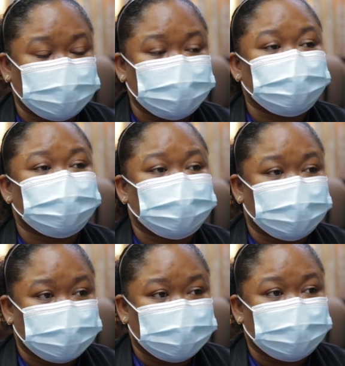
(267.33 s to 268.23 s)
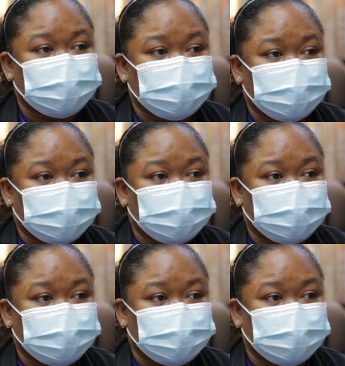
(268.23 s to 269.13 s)
requirement and they
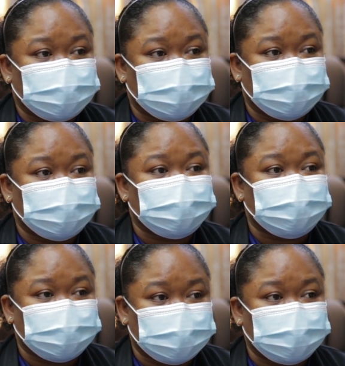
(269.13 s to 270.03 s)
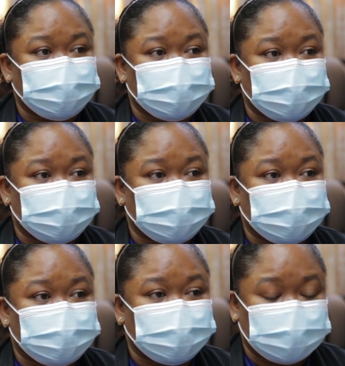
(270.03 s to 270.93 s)
remain
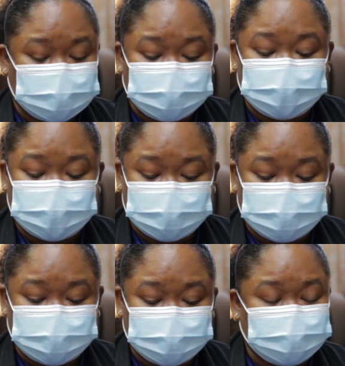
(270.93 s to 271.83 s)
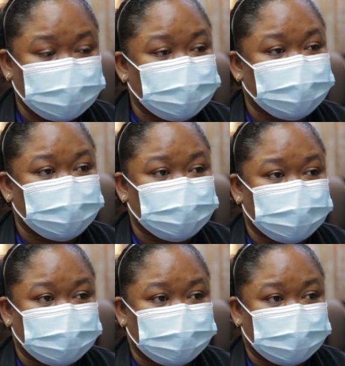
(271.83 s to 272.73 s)
asymptomatic. So I
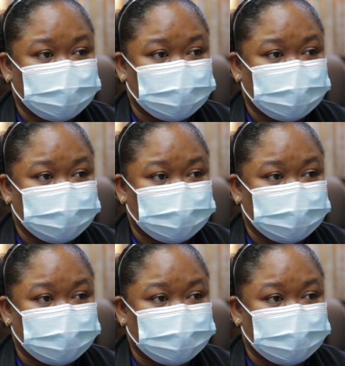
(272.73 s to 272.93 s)
expect